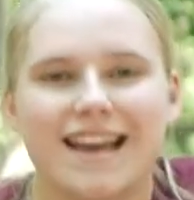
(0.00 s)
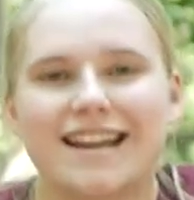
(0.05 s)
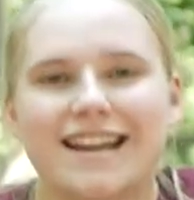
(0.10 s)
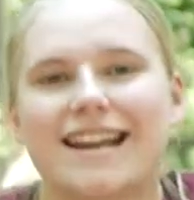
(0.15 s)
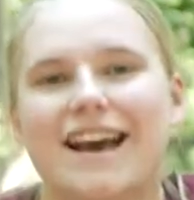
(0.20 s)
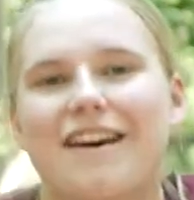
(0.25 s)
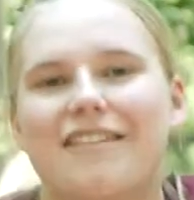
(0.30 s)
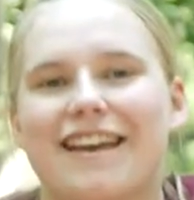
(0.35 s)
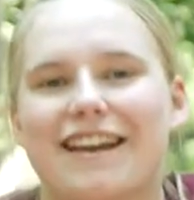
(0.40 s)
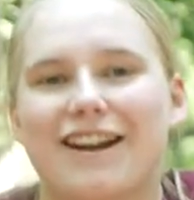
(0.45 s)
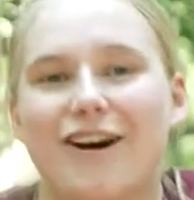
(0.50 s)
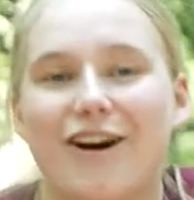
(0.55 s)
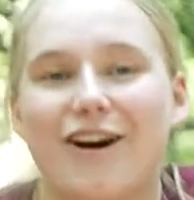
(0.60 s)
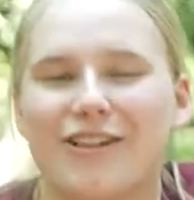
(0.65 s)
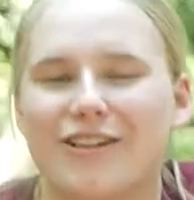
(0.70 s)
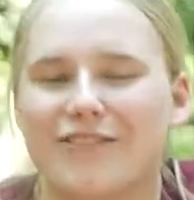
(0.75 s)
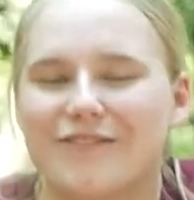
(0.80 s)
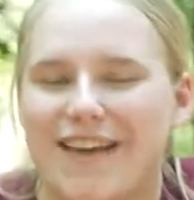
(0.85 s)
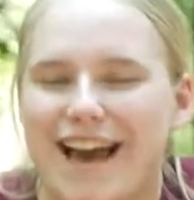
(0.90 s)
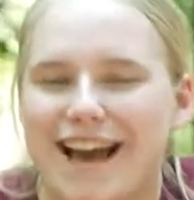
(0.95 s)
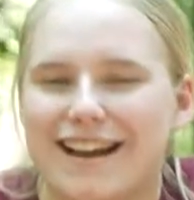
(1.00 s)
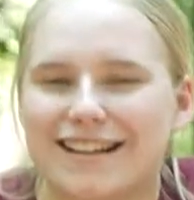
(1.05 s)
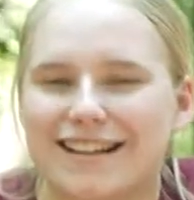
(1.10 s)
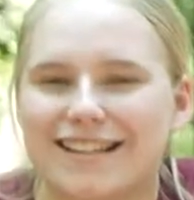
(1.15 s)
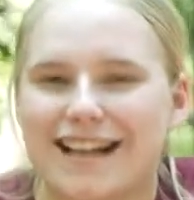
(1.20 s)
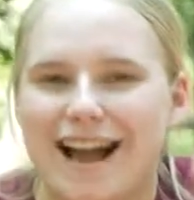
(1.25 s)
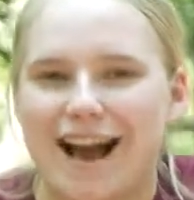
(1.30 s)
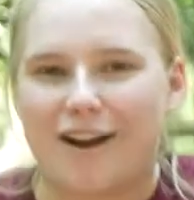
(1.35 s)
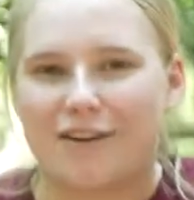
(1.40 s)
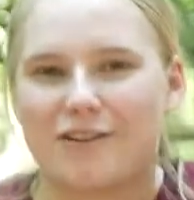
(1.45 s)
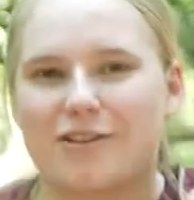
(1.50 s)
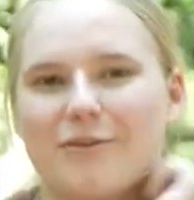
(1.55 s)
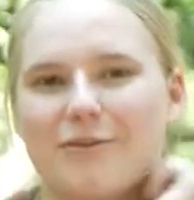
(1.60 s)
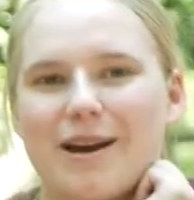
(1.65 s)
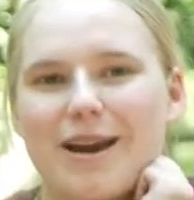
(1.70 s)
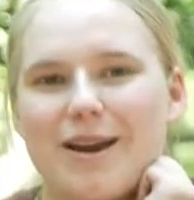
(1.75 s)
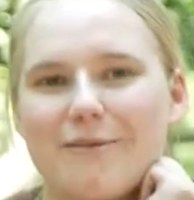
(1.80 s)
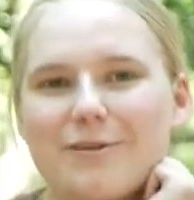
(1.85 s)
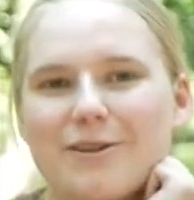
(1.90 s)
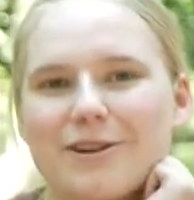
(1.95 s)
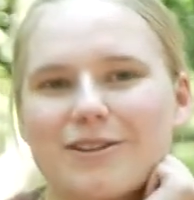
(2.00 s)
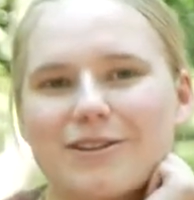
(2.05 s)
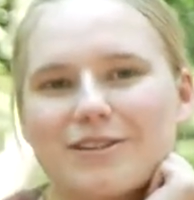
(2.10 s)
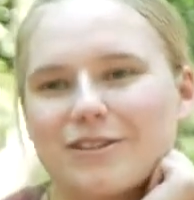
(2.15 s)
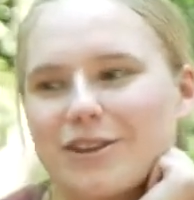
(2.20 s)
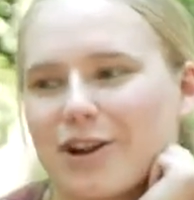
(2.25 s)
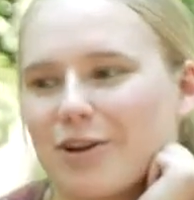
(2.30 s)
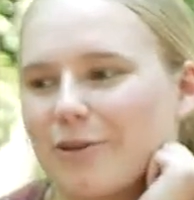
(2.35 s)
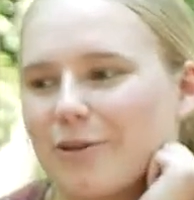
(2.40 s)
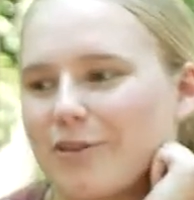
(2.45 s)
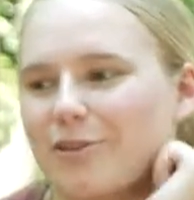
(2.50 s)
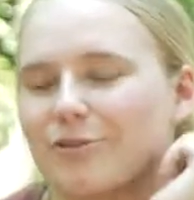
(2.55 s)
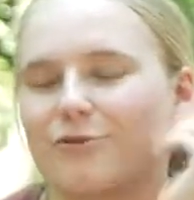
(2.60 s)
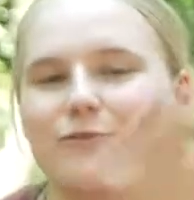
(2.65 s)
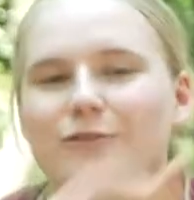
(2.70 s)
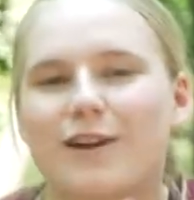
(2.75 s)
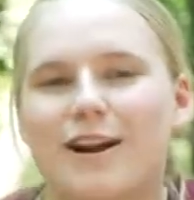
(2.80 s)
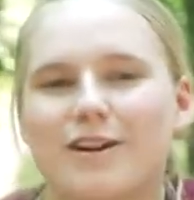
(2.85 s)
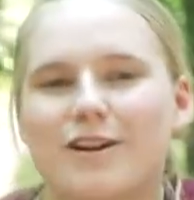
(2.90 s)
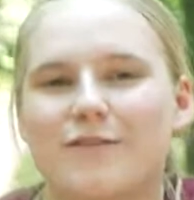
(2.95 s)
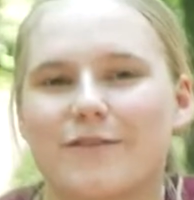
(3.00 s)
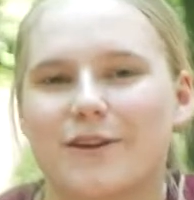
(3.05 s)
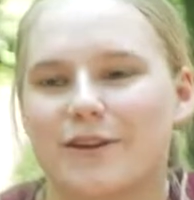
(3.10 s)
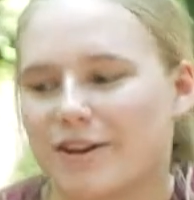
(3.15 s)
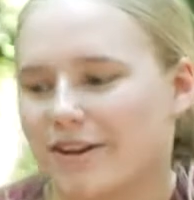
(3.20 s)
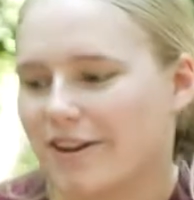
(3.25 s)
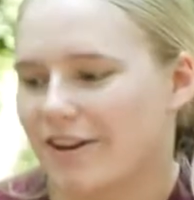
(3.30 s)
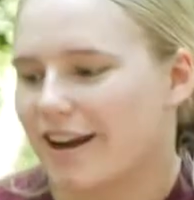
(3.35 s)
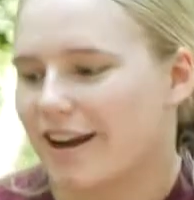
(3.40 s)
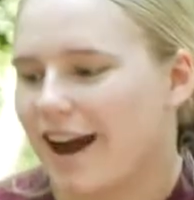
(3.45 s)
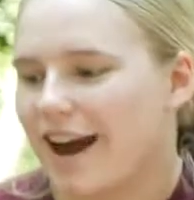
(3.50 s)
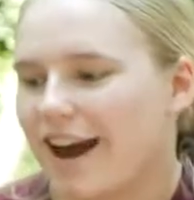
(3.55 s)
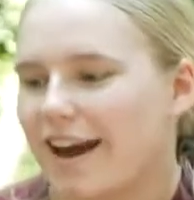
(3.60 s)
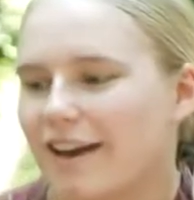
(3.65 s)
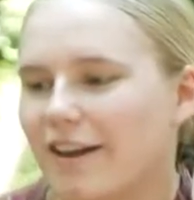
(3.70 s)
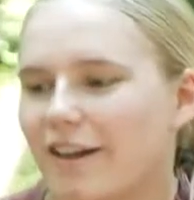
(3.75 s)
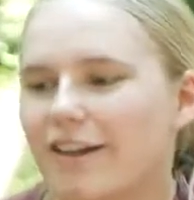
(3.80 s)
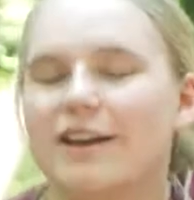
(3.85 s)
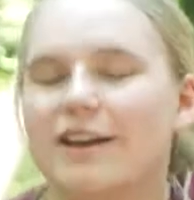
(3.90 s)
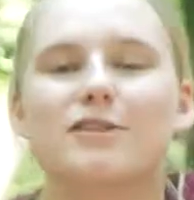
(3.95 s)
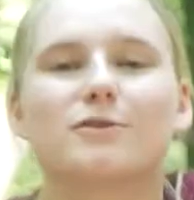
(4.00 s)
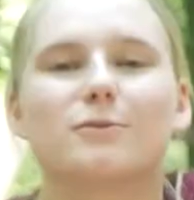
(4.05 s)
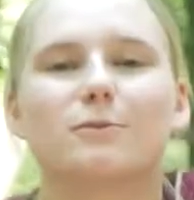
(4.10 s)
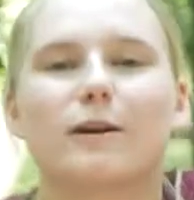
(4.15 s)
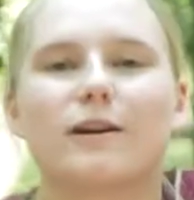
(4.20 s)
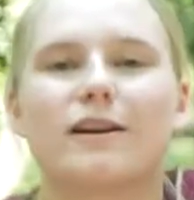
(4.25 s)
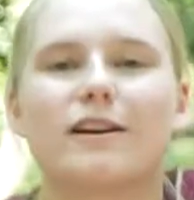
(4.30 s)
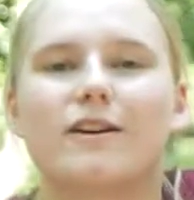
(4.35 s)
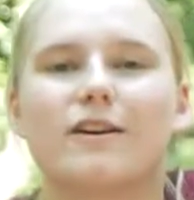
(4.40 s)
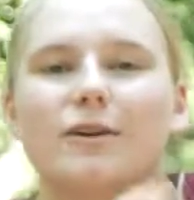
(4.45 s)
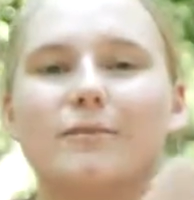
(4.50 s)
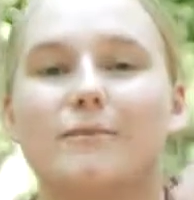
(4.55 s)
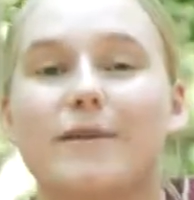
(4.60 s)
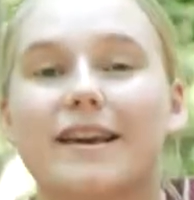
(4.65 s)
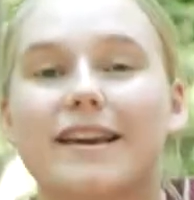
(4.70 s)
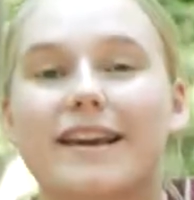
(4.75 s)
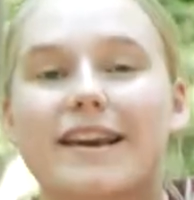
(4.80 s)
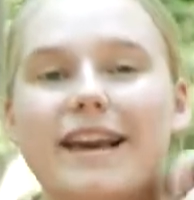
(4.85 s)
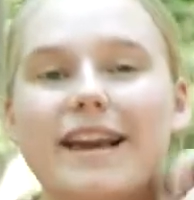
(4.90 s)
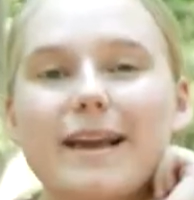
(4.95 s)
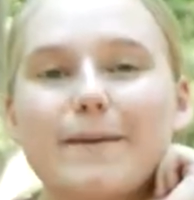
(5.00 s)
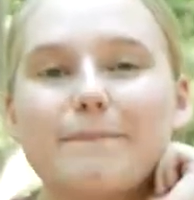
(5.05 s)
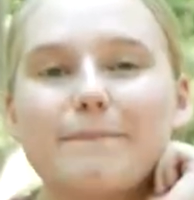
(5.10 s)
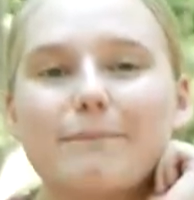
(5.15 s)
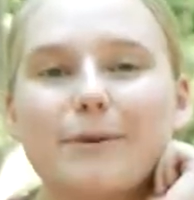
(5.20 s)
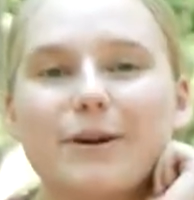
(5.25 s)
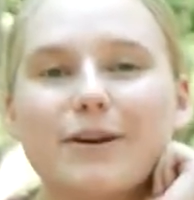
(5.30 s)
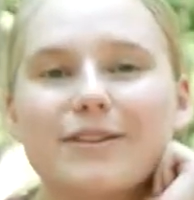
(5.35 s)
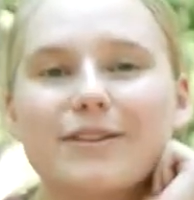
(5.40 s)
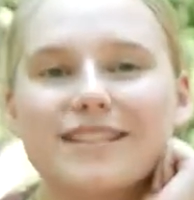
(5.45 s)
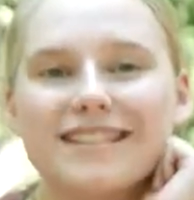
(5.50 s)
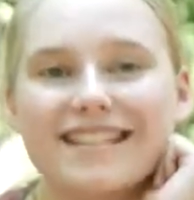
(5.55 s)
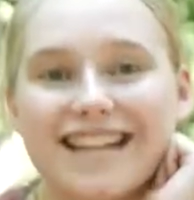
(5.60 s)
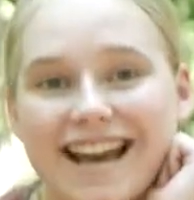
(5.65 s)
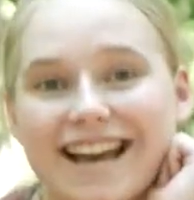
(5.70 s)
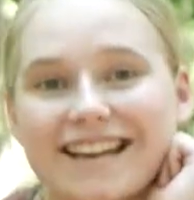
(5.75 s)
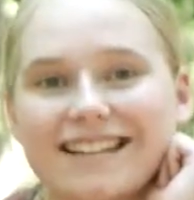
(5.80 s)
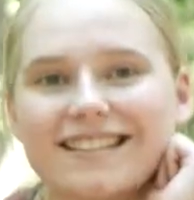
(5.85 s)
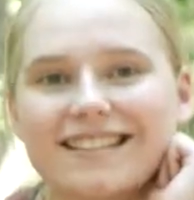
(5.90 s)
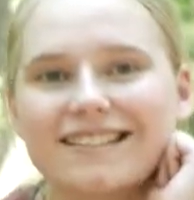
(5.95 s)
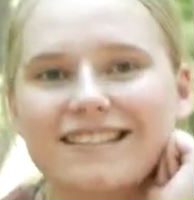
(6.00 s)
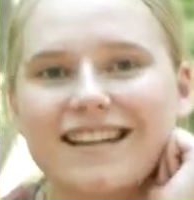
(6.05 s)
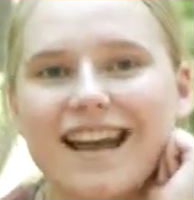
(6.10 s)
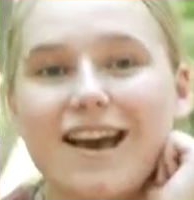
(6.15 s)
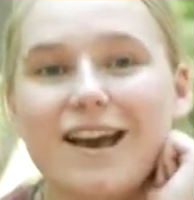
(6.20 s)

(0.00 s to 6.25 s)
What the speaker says: Now that all of that is out of the way, we're gonna start with, right over here, Kyle is working on making a bird's nest.